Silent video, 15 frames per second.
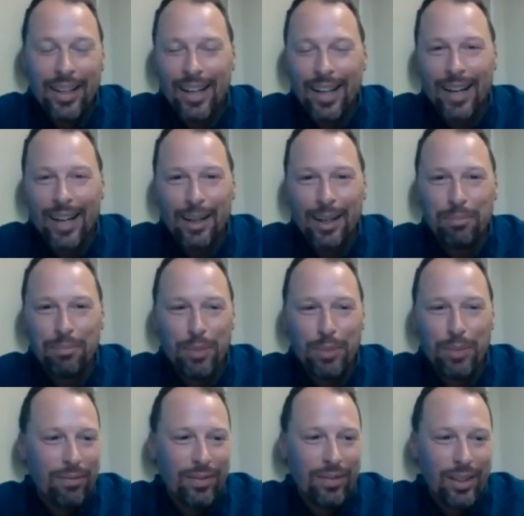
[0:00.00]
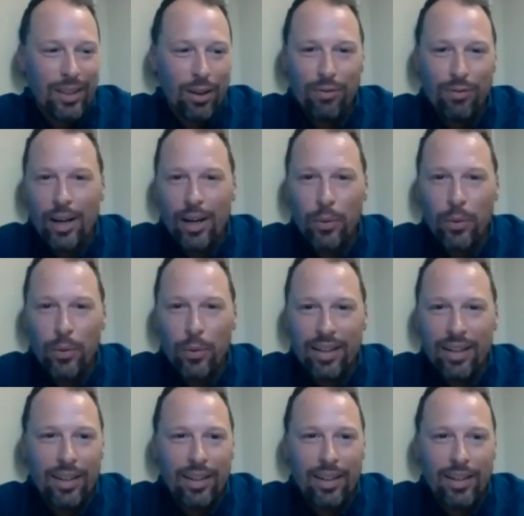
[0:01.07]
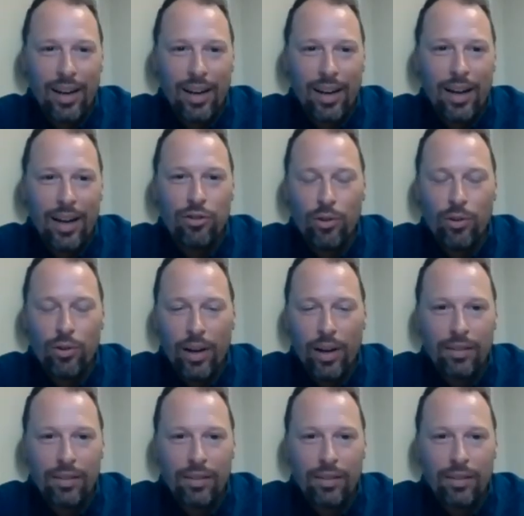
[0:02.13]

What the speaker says: But, you know, find other ways that I enjoy.